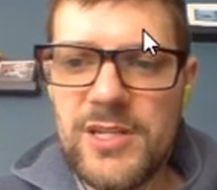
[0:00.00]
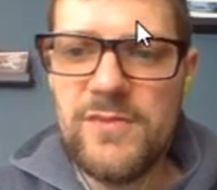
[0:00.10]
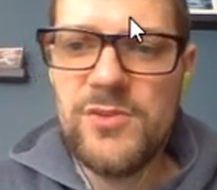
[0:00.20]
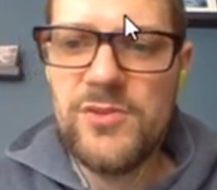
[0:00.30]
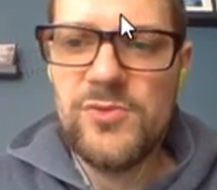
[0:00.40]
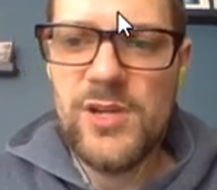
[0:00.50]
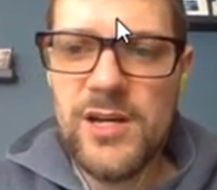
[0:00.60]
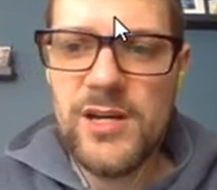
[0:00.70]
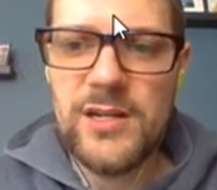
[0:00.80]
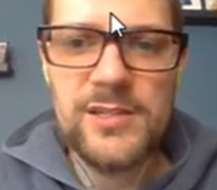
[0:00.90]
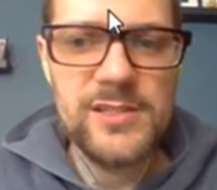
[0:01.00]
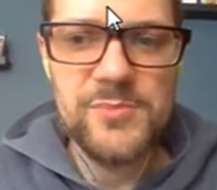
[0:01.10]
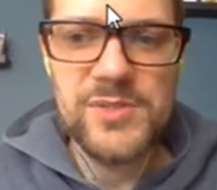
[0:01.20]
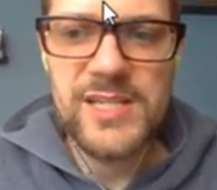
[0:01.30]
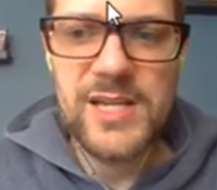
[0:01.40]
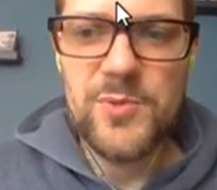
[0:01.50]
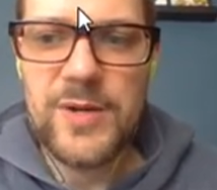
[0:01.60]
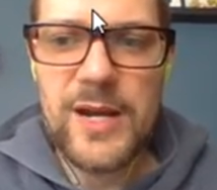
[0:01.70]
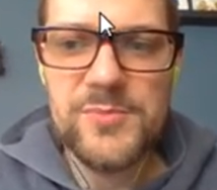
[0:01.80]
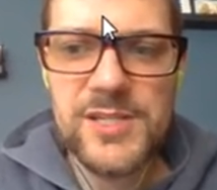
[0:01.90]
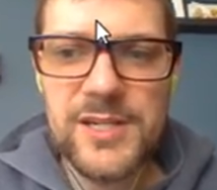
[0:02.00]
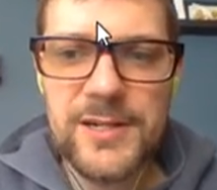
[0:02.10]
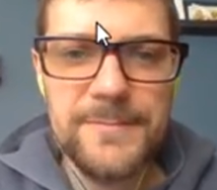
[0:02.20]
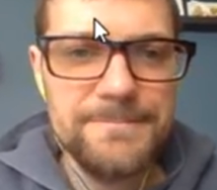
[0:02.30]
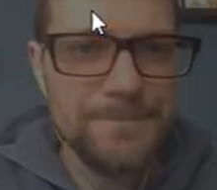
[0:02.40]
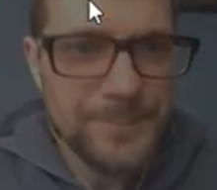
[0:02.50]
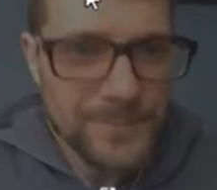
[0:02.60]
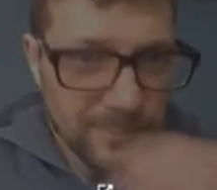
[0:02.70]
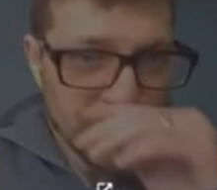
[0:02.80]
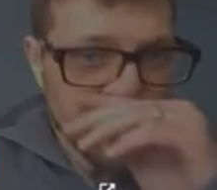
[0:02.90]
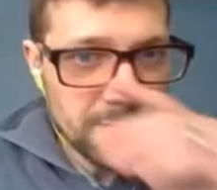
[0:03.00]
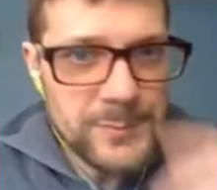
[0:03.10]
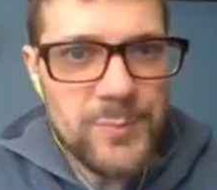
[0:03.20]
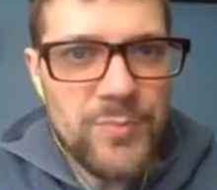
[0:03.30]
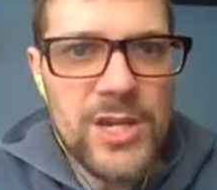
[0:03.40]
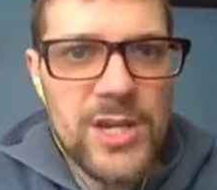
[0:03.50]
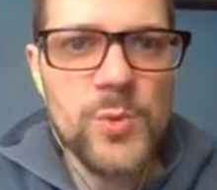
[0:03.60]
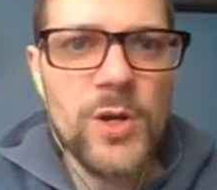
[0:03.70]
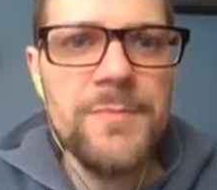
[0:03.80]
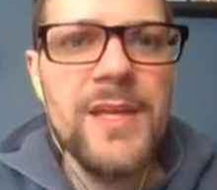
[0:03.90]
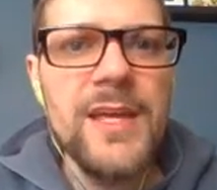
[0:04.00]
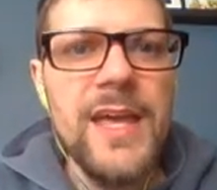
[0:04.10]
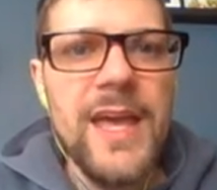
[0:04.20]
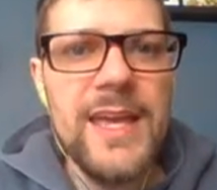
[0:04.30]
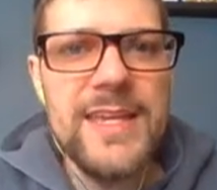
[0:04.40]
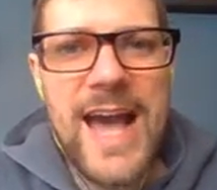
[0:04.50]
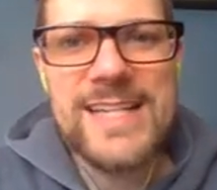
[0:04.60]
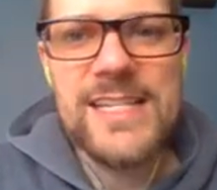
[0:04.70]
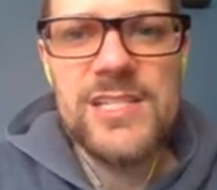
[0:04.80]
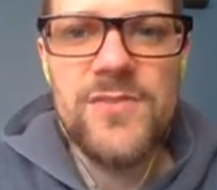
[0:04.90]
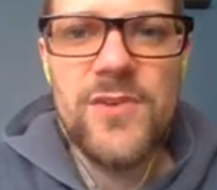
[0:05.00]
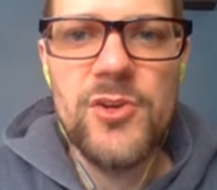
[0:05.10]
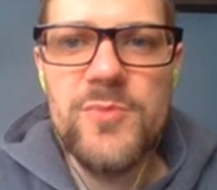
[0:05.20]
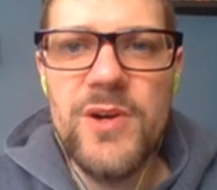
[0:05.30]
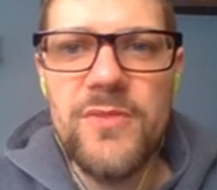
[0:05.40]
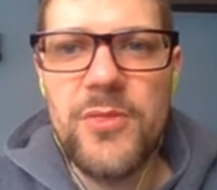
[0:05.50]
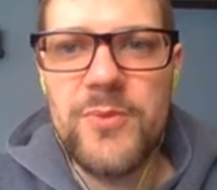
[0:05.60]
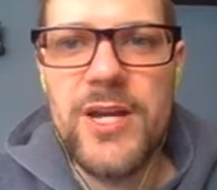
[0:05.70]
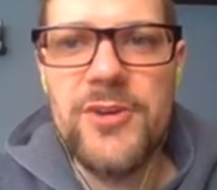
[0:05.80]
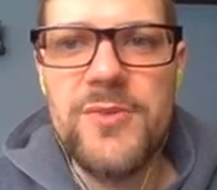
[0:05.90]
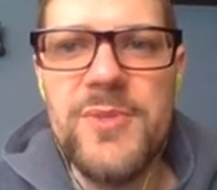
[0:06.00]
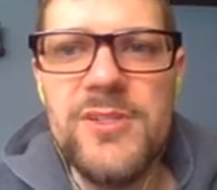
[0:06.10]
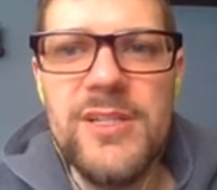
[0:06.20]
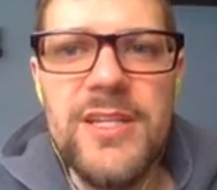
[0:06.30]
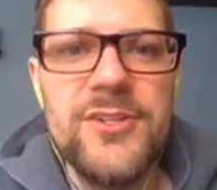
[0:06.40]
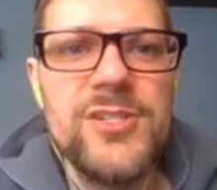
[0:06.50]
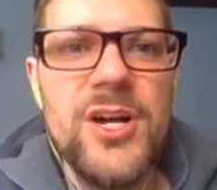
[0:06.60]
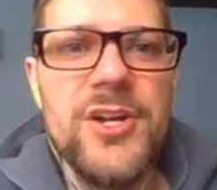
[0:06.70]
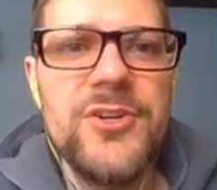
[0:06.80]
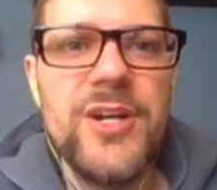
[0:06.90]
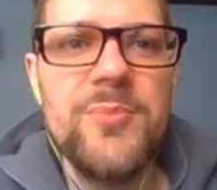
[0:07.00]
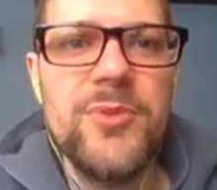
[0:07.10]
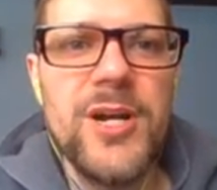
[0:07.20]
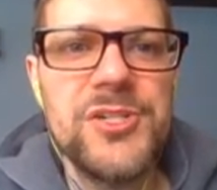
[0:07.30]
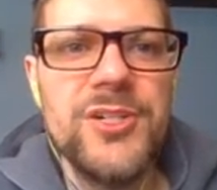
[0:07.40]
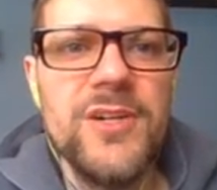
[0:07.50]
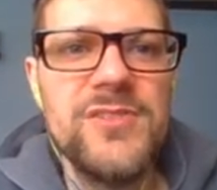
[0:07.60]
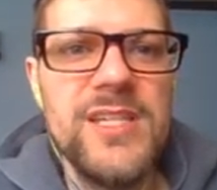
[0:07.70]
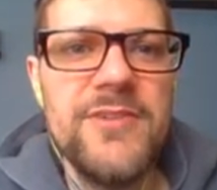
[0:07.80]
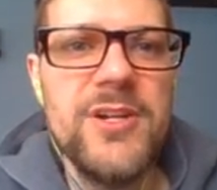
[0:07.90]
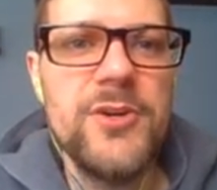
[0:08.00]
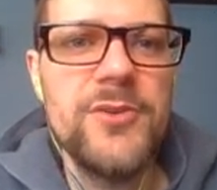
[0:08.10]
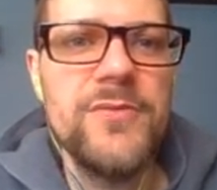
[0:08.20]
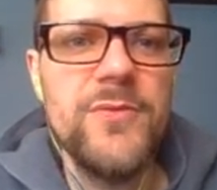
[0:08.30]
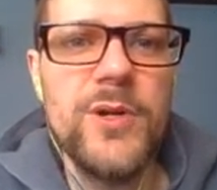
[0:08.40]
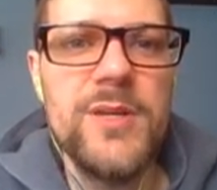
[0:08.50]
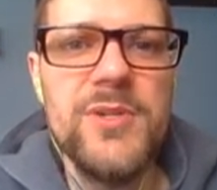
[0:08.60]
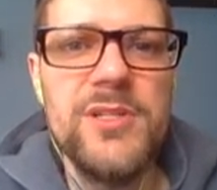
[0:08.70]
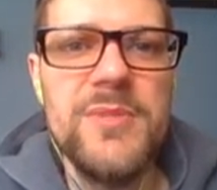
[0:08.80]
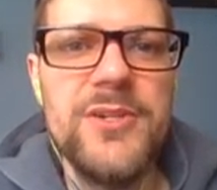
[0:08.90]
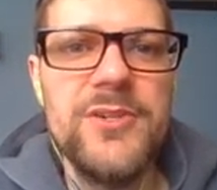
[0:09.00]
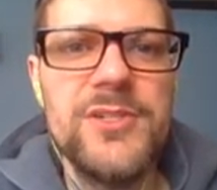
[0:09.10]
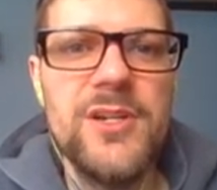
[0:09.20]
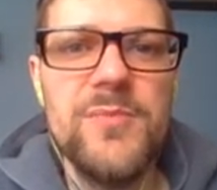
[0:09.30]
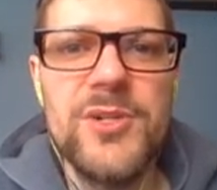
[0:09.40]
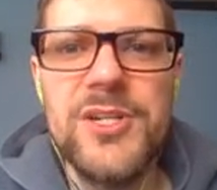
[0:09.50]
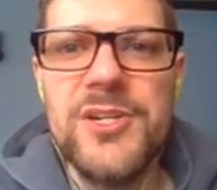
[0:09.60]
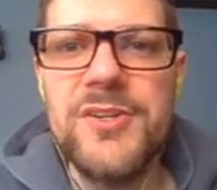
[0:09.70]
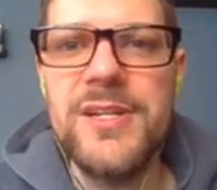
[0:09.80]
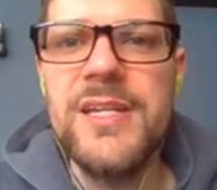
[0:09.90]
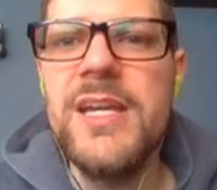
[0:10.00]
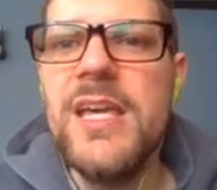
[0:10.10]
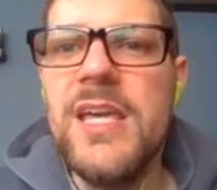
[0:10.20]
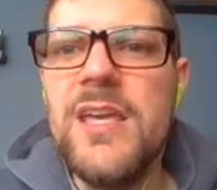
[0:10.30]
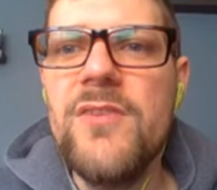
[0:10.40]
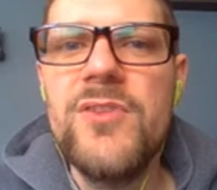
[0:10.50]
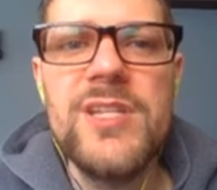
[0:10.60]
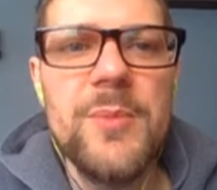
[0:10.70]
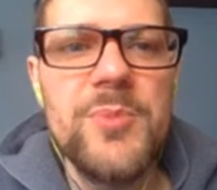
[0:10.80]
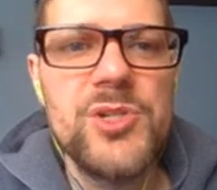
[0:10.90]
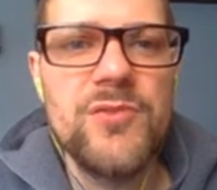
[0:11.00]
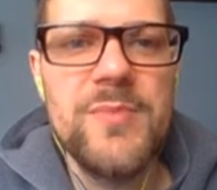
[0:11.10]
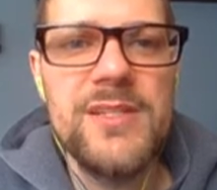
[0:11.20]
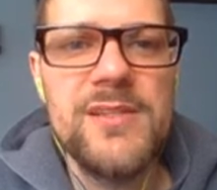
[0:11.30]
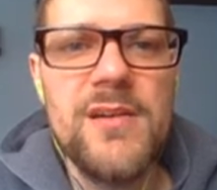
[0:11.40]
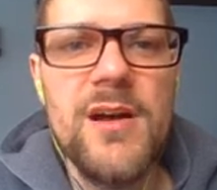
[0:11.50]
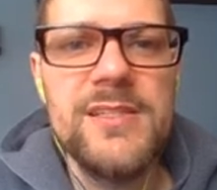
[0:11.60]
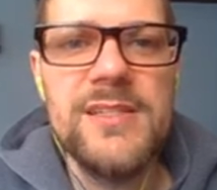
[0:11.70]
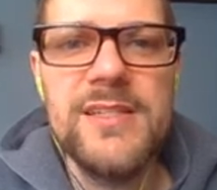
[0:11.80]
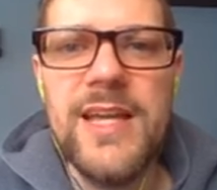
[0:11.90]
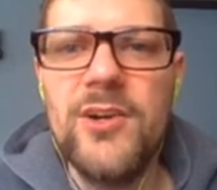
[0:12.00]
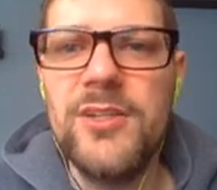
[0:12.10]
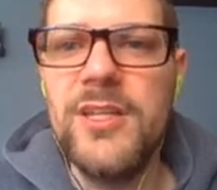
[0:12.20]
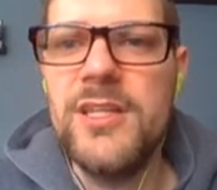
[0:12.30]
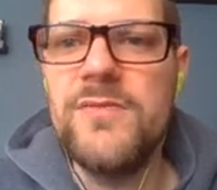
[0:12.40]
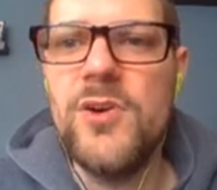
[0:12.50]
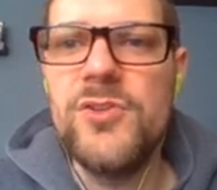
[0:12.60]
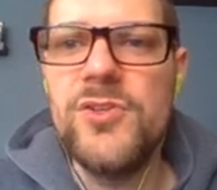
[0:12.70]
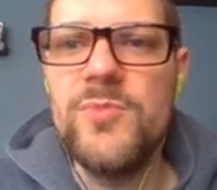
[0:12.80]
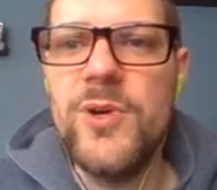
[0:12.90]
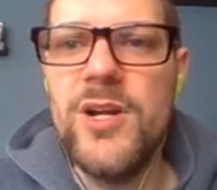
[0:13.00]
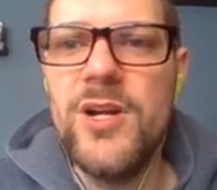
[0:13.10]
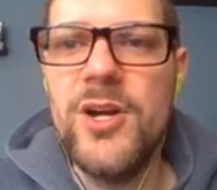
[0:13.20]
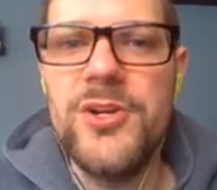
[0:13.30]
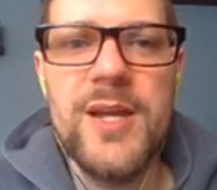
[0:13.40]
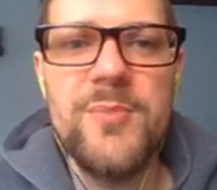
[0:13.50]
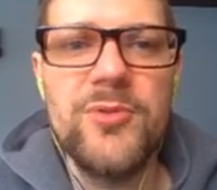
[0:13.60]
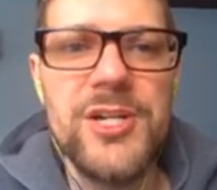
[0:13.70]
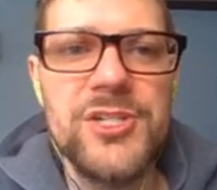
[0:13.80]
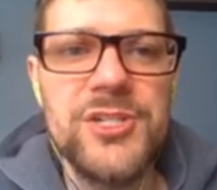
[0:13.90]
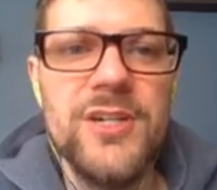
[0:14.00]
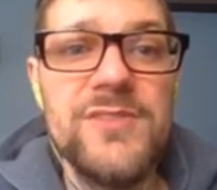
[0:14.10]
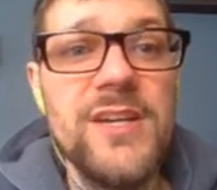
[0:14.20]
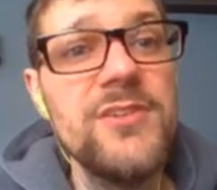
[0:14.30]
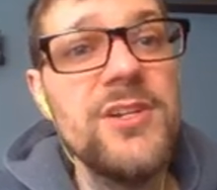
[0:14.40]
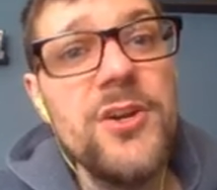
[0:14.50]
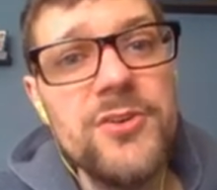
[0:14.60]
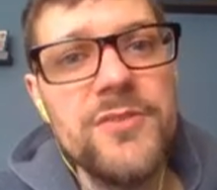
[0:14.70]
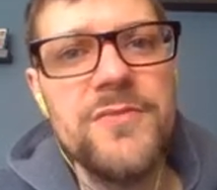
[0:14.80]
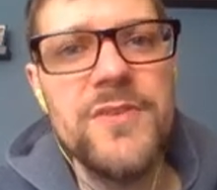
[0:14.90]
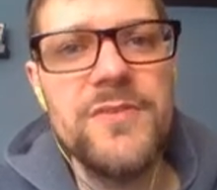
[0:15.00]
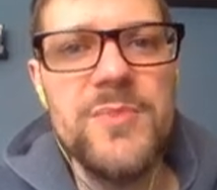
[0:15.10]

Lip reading: to give you some sample problems here. Here's one. A gas has a volume of 300 milliliters under a pressure of 740 millimeters of mercury. If the temperature remains constant, calculate the volume when under a pressure of 750